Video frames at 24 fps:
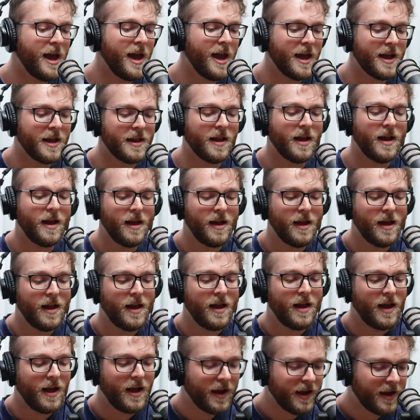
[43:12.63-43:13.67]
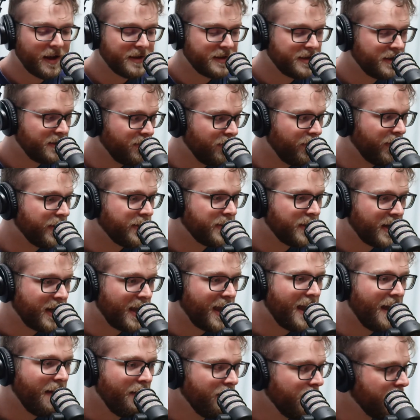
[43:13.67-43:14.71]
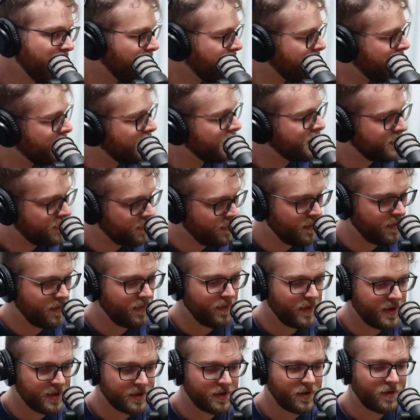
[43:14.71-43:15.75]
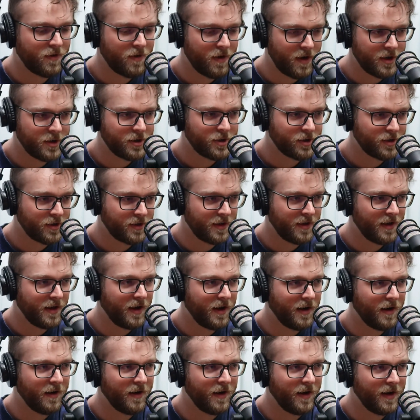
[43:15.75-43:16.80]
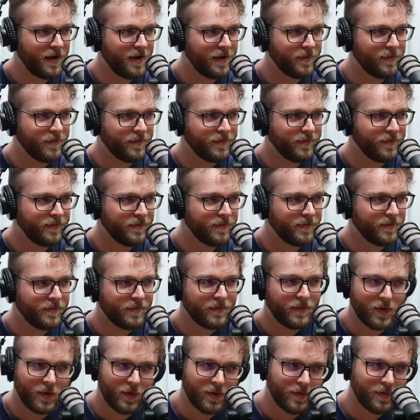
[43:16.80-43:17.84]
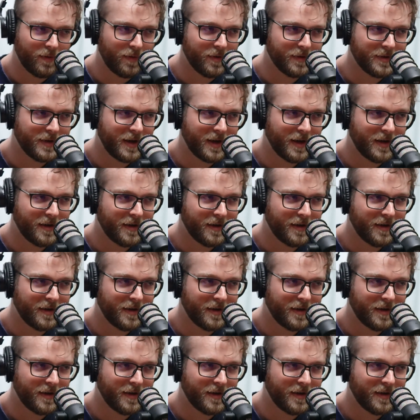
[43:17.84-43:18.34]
And I gotta tell you, I think everyone in this room has crushed their. What was it again?